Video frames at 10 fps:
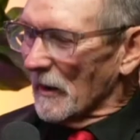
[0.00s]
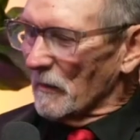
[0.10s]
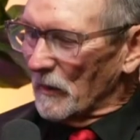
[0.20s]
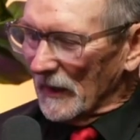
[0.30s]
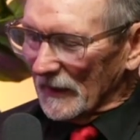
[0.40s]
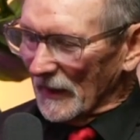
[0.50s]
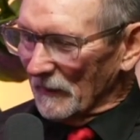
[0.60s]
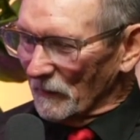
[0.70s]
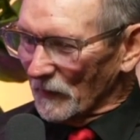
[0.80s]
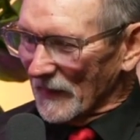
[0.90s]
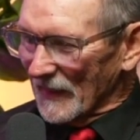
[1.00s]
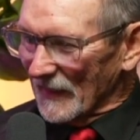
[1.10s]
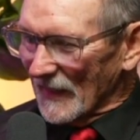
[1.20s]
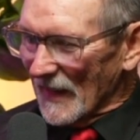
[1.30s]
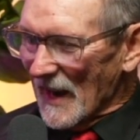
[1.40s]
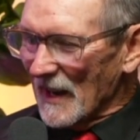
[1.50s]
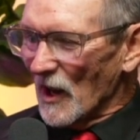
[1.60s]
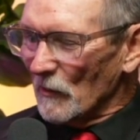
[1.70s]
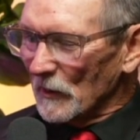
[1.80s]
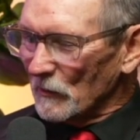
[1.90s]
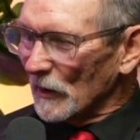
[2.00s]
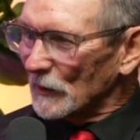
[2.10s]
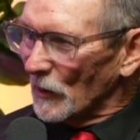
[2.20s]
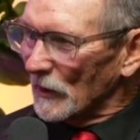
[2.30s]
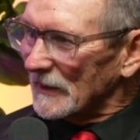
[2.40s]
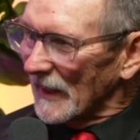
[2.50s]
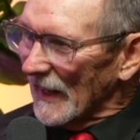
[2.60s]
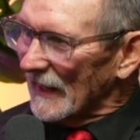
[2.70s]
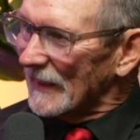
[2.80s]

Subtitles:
but I'll always work towards that.